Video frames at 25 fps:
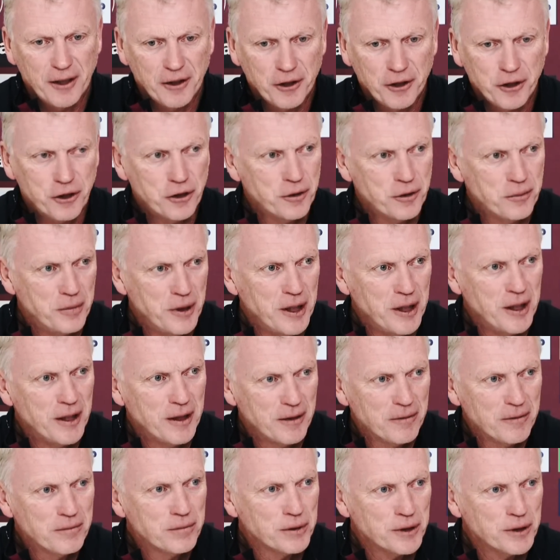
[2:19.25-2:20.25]
should
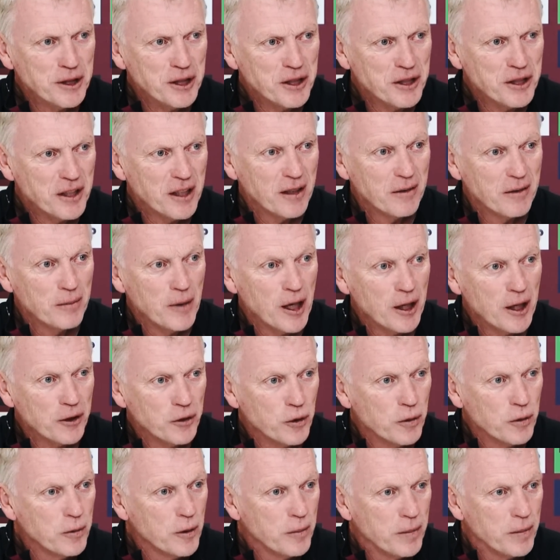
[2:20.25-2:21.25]
be pleased to have Mark
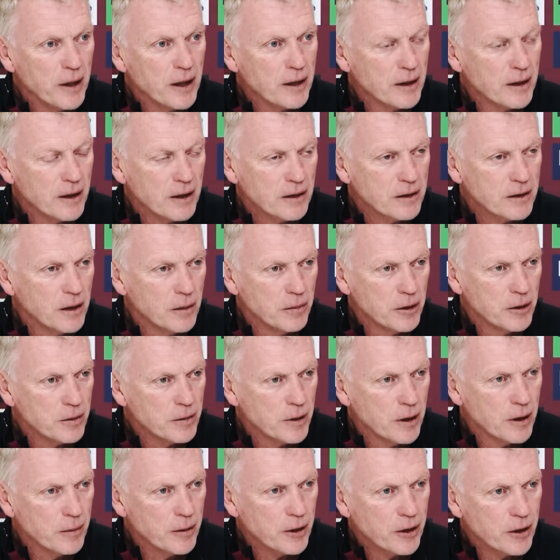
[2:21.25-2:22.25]
Noble part of the club as
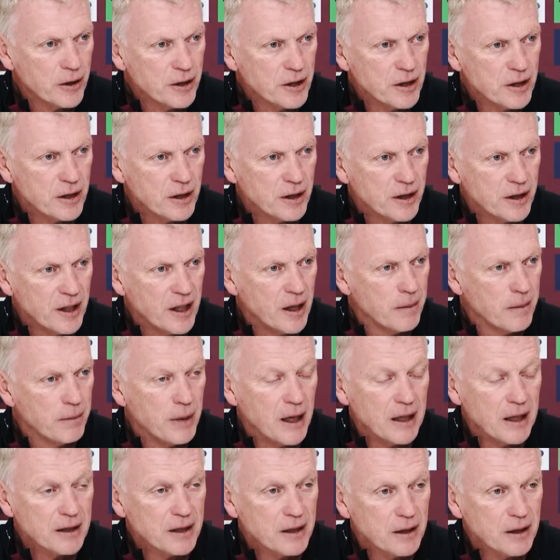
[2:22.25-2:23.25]
well, because he's a great
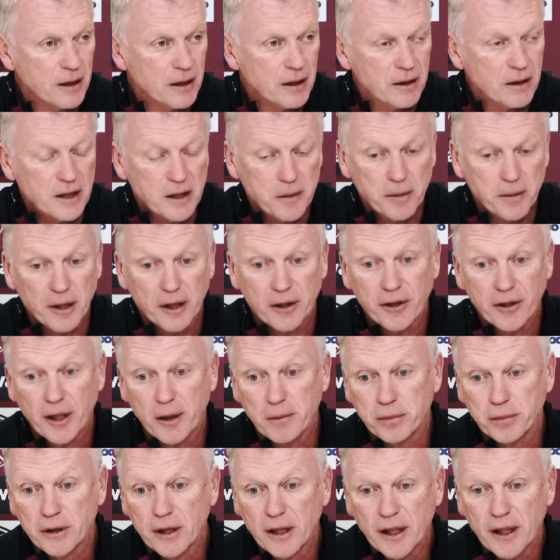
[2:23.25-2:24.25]
ambassador, he's been a
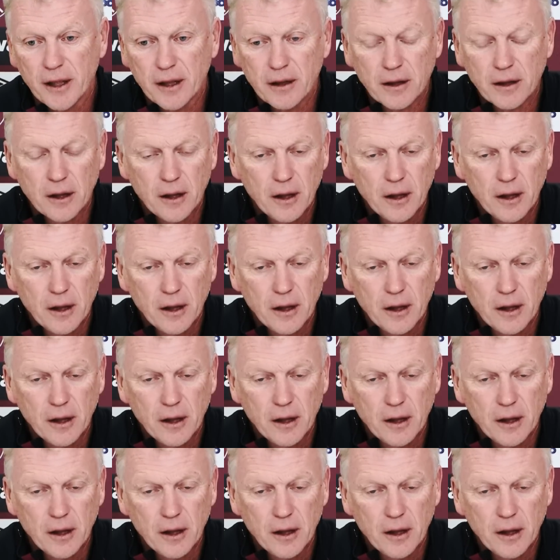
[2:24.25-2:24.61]
great player,